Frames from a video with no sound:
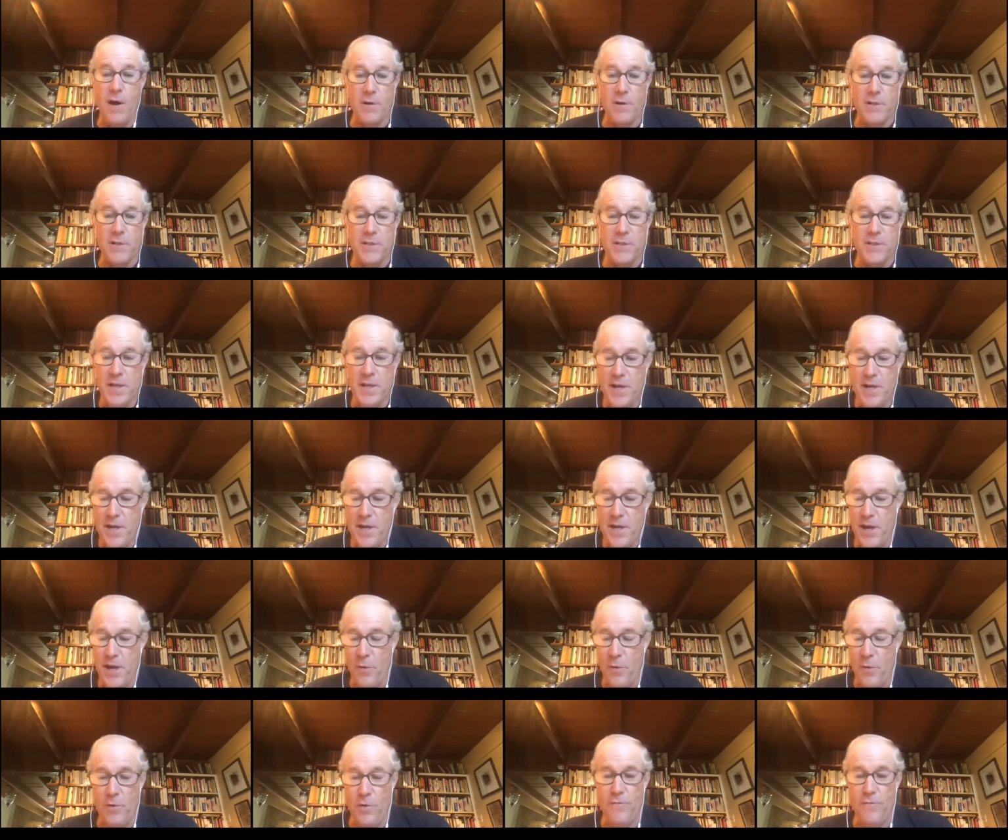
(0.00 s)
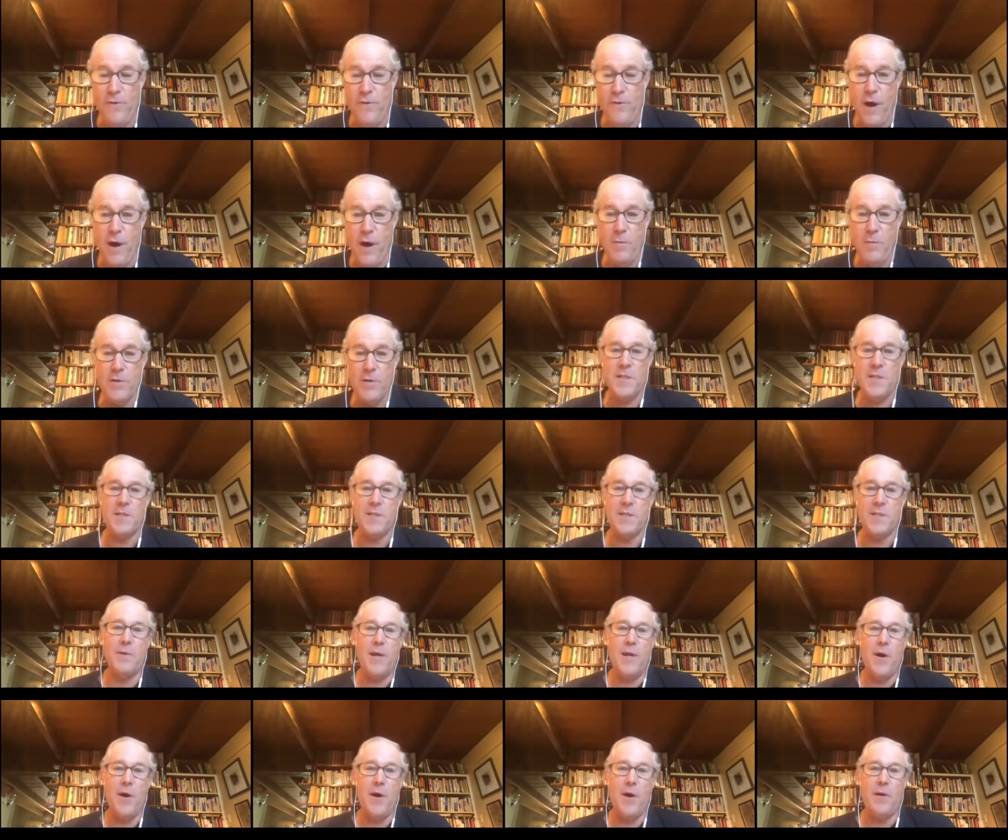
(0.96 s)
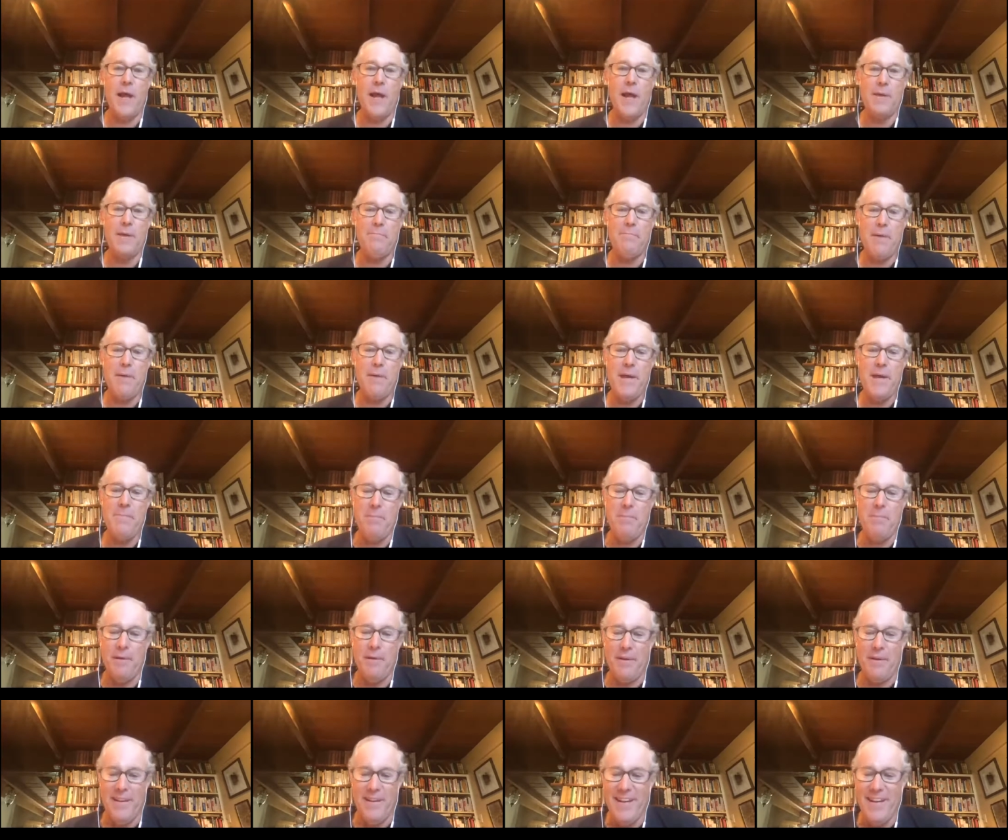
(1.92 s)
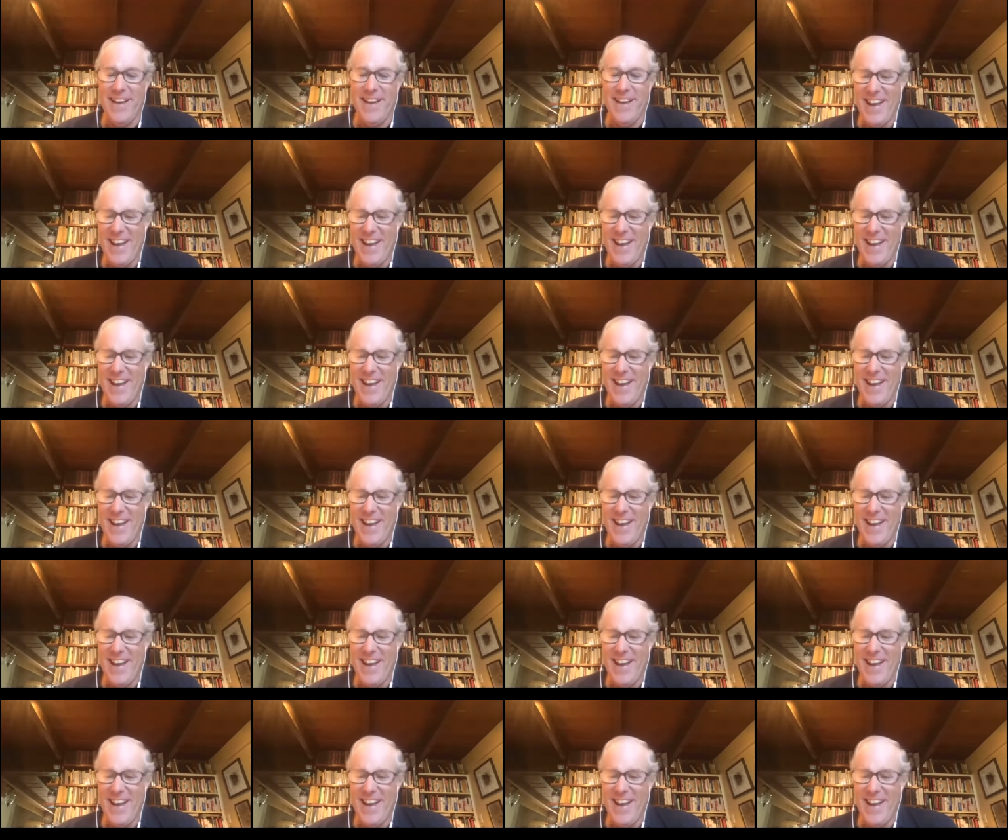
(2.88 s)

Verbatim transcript: farmers you know we're farmers because we don't like people